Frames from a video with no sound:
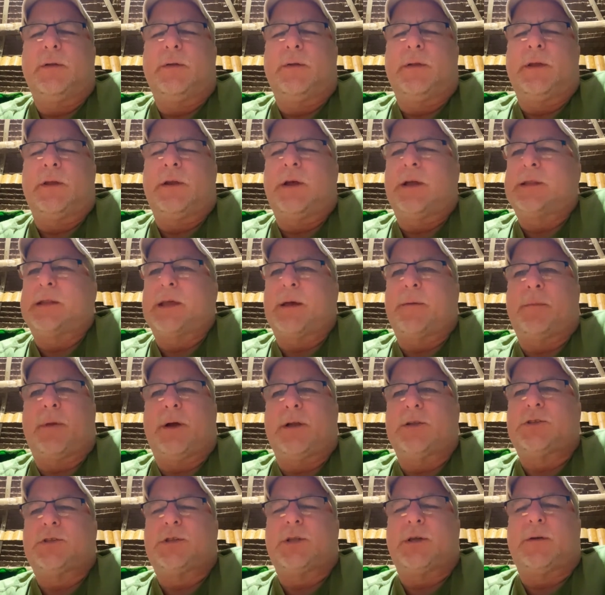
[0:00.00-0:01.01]
They're not that
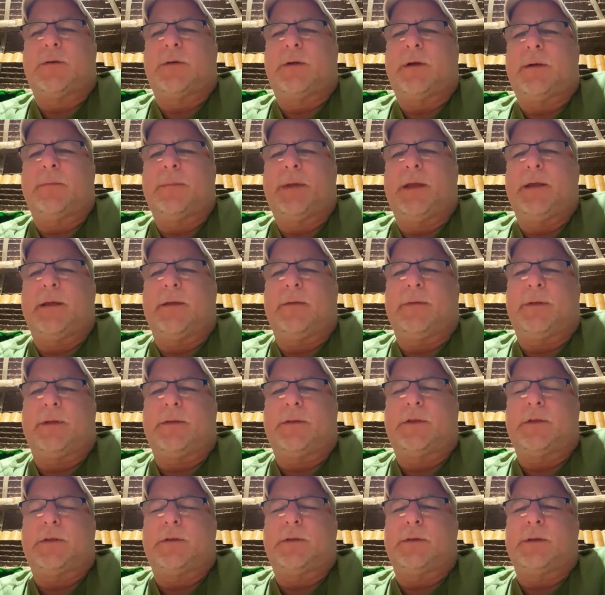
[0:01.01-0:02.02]
much though. I mean,
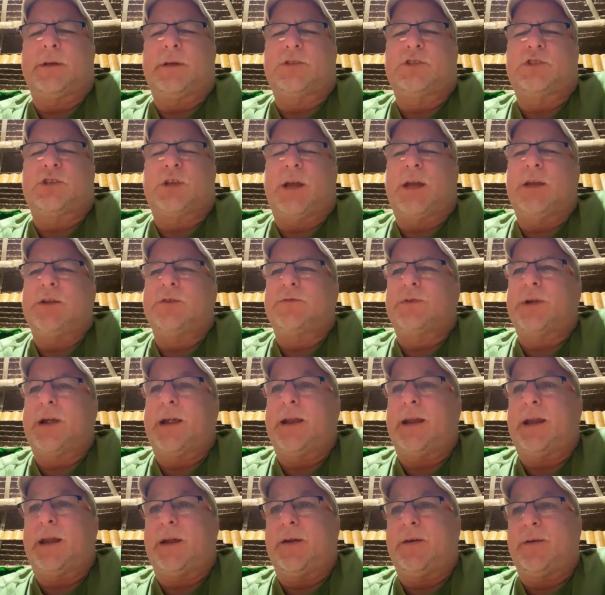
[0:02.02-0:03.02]
the exchange
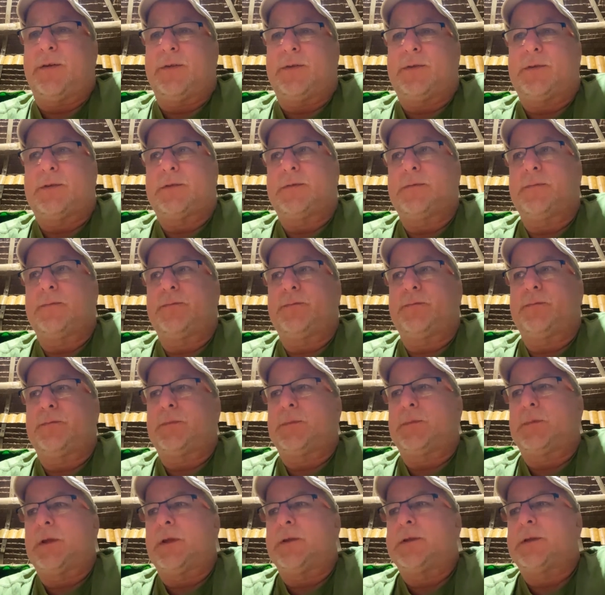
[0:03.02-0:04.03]
rate here
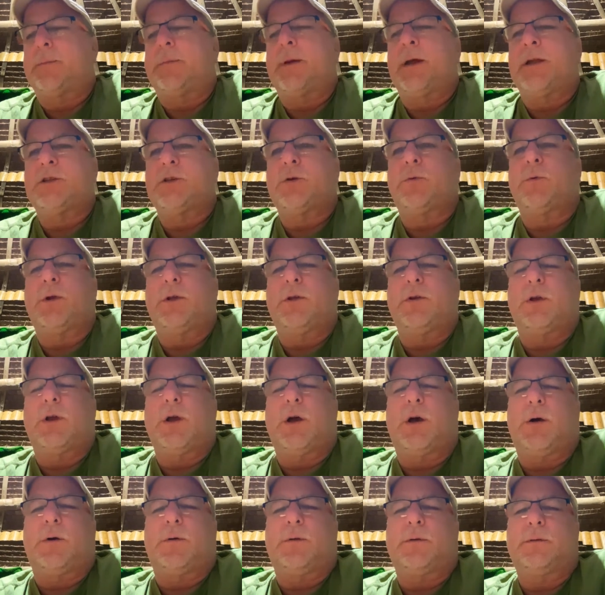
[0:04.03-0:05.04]
it depends on where you
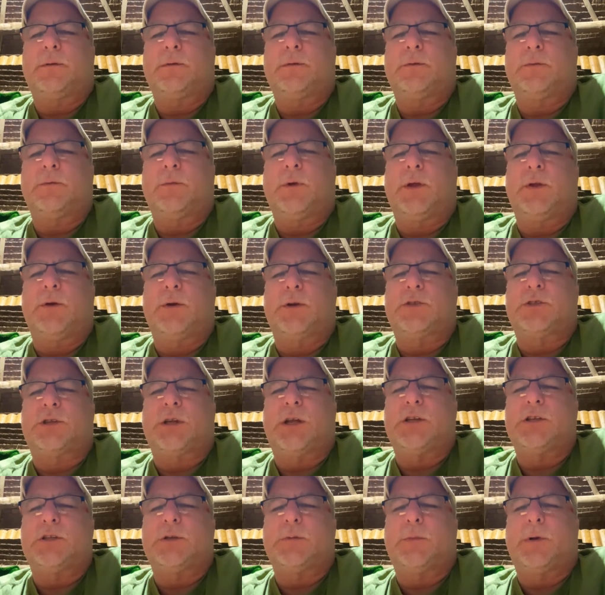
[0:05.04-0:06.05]
go, where you
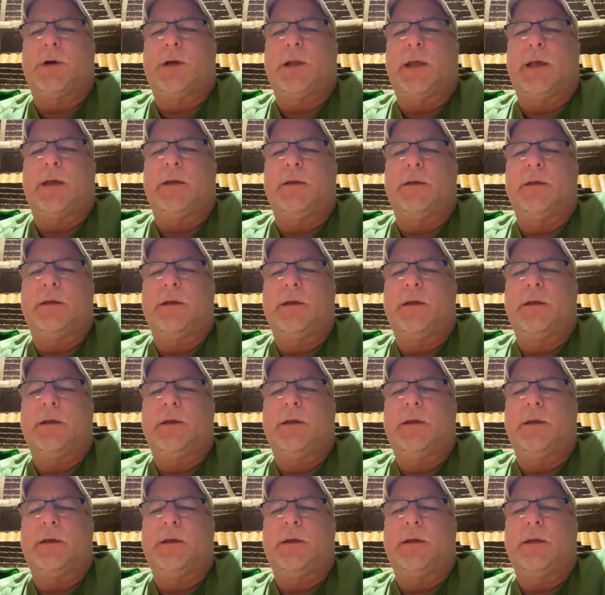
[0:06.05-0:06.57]
exchange your money.